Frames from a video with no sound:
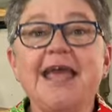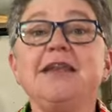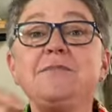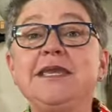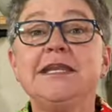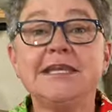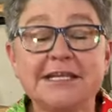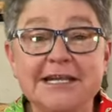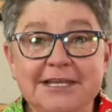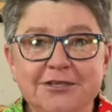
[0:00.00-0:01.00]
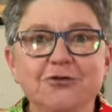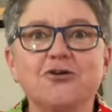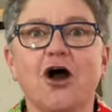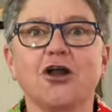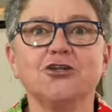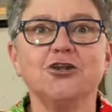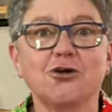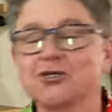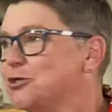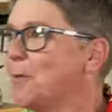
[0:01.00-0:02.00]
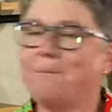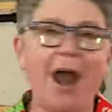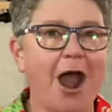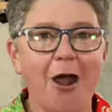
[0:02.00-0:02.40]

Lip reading: And immediately your garden looks, wow,